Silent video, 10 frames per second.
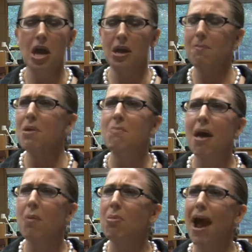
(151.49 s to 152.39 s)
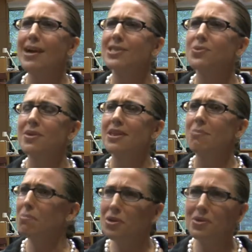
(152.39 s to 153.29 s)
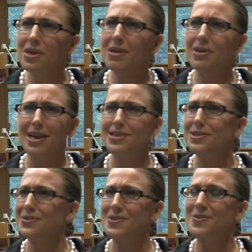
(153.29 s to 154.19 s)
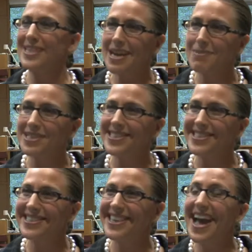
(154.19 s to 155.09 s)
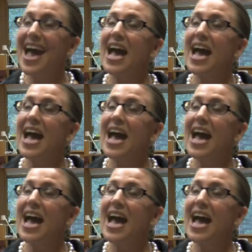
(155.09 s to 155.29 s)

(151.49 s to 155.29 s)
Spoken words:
commit malpractice with impunity because there's no damages,